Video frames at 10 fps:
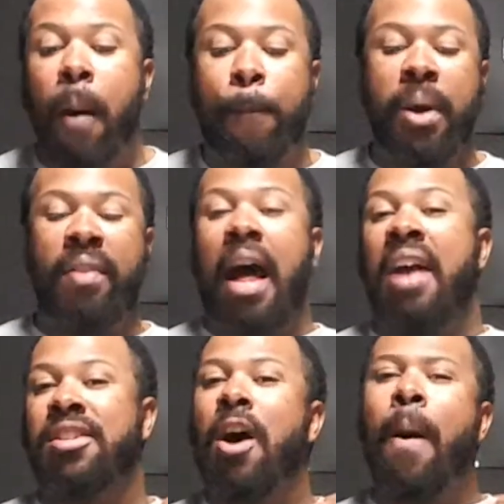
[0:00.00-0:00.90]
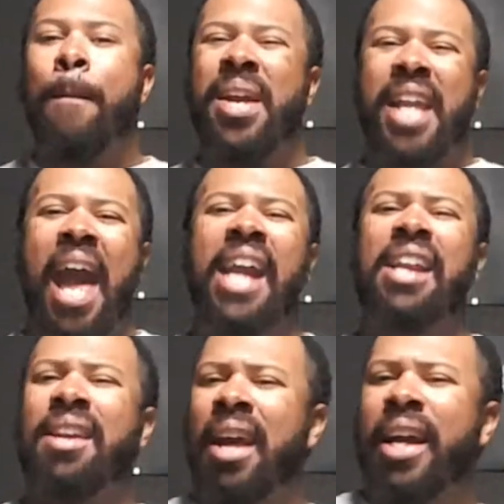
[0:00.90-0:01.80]
but I saw them being
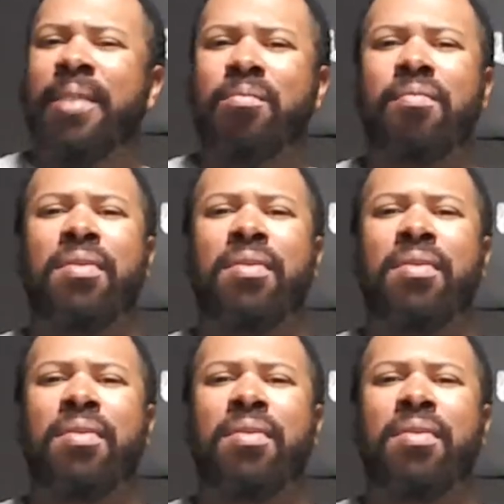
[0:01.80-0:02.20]
8-8,